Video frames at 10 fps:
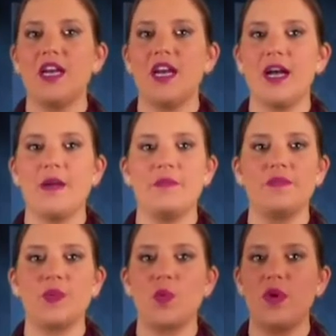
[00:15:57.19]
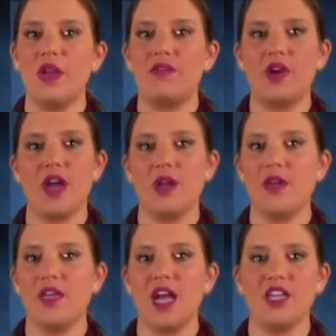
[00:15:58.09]
Whenever
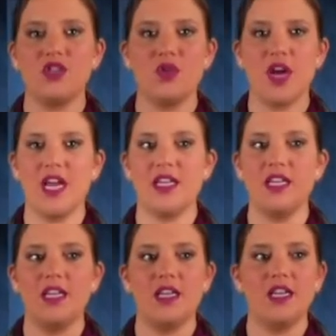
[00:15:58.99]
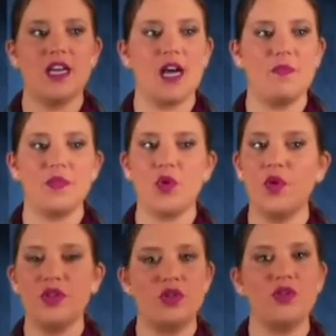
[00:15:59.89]
I tried
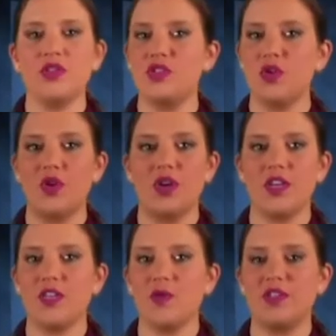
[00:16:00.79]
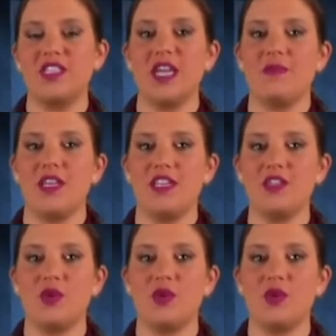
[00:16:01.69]
going through the door, there was a time that he